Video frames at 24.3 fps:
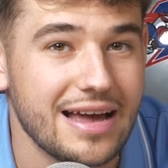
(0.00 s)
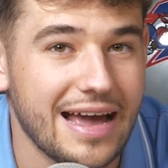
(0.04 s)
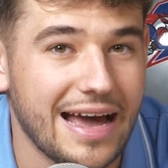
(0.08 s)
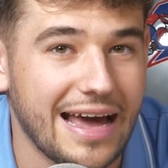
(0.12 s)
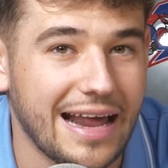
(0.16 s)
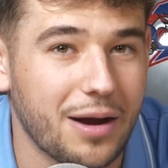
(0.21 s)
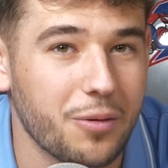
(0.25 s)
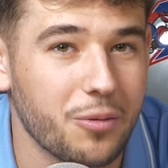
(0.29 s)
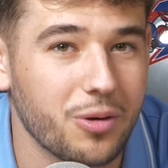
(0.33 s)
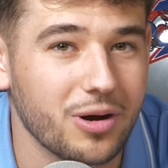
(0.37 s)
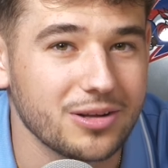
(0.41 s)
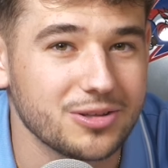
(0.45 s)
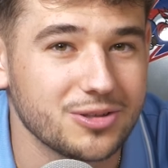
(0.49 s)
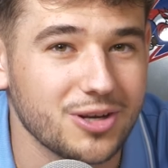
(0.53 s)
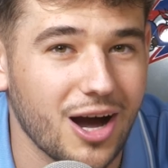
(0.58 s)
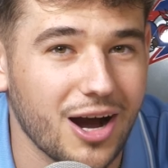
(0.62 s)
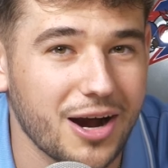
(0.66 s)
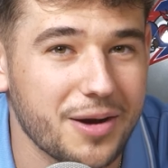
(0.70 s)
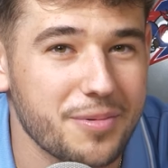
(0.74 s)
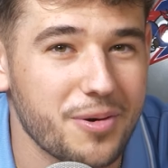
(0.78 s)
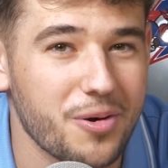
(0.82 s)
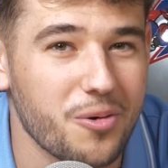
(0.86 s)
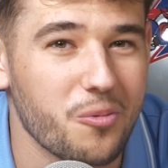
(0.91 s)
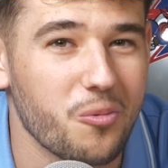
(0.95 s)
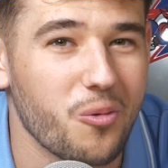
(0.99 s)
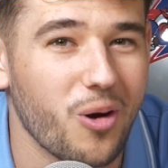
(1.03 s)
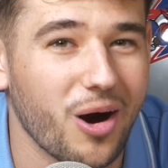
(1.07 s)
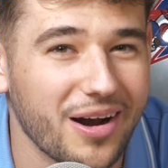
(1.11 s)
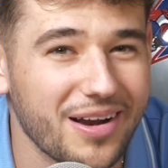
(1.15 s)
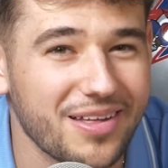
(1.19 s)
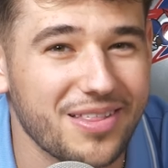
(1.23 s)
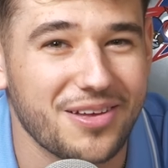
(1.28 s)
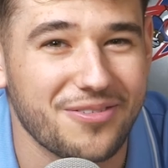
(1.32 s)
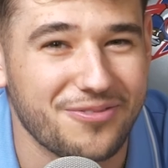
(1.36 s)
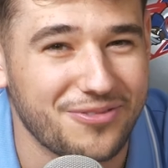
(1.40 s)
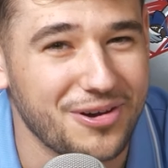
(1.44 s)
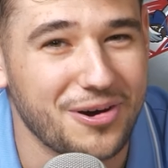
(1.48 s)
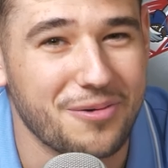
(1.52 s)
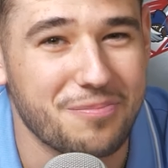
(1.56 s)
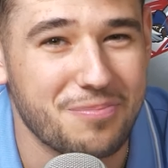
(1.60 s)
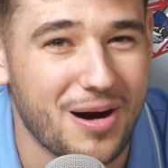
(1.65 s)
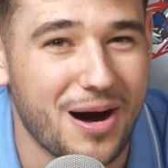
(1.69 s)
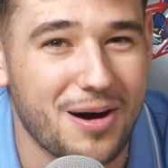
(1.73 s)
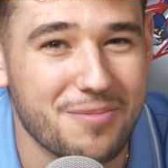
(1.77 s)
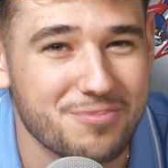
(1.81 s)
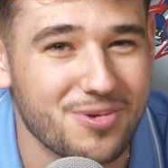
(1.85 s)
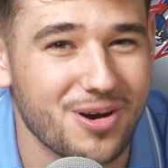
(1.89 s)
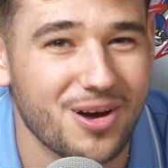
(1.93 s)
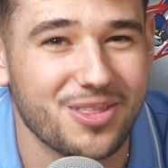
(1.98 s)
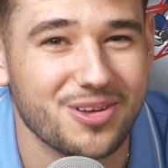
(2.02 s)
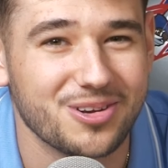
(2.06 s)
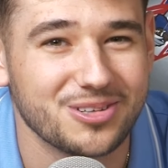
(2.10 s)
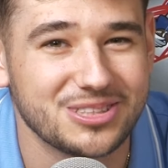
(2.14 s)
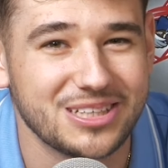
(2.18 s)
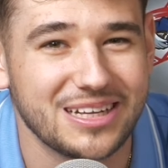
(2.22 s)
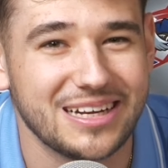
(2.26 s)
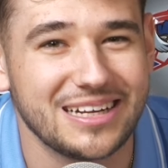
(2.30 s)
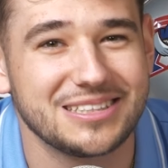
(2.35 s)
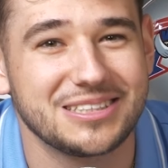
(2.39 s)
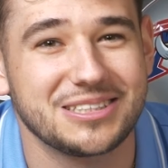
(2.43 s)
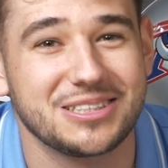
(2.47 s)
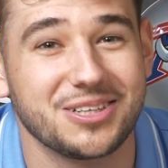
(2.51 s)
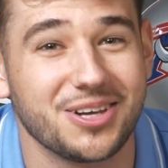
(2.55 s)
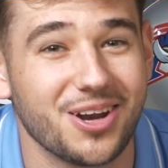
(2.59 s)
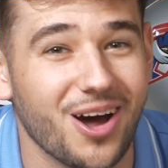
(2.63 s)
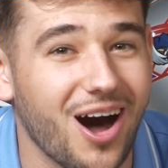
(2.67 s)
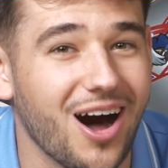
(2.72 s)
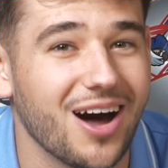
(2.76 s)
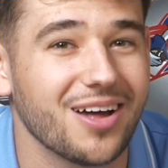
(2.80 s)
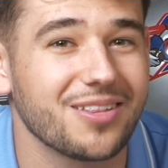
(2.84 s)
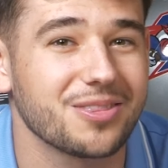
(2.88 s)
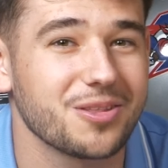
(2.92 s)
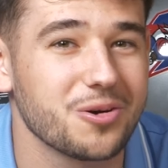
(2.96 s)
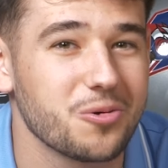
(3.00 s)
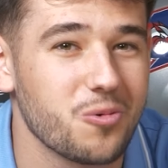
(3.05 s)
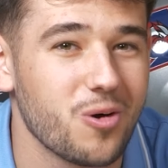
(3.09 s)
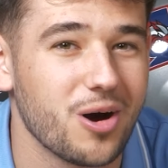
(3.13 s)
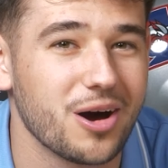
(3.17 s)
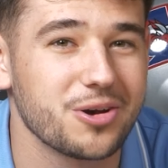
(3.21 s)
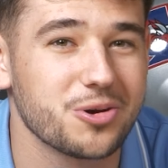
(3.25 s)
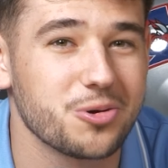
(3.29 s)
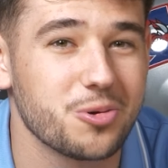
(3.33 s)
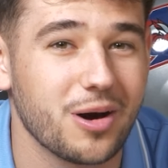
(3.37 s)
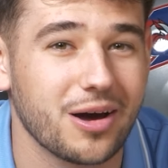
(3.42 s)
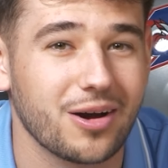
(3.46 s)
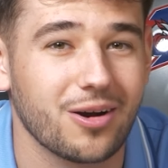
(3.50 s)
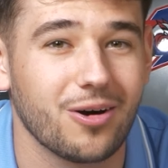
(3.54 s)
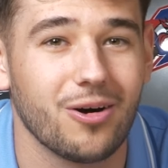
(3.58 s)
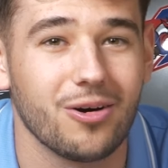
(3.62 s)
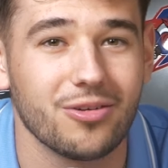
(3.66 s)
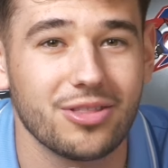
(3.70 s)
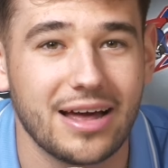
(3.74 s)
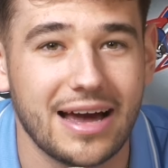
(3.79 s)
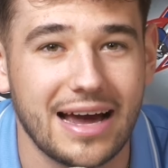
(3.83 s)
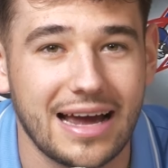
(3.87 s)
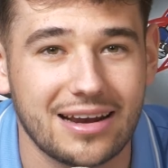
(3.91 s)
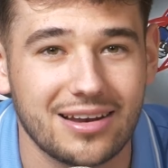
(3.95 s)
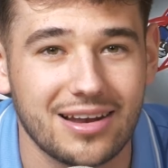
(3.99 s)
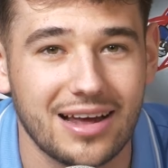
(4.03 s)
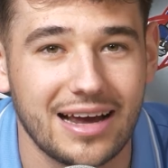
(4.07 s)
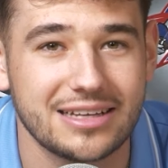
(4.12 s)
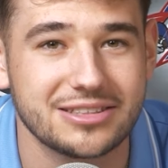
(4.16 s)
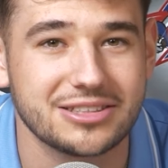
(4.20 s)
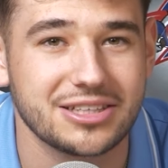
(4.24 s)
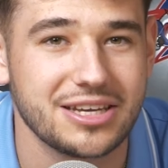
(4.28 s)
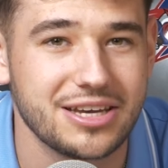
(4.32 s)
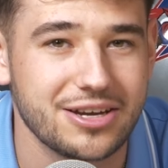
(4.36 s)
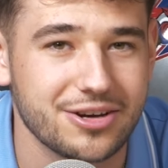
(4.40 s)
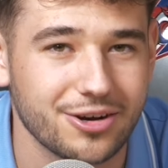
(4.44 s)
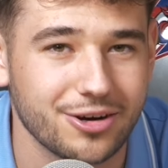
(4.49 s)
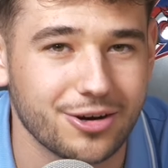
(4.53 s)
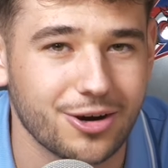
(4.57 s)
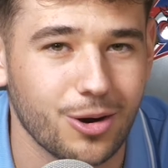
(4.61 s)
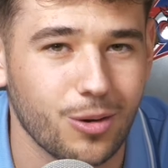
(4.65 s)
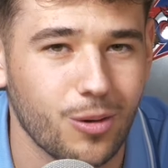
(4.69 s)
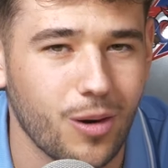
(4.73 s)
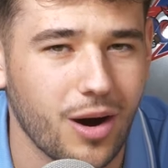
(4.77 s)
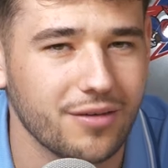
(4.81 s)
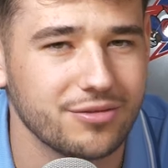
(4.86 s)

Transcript: And I want to talk about one of the Philpot brothers, and it's not the one who had all the headlines a year ago.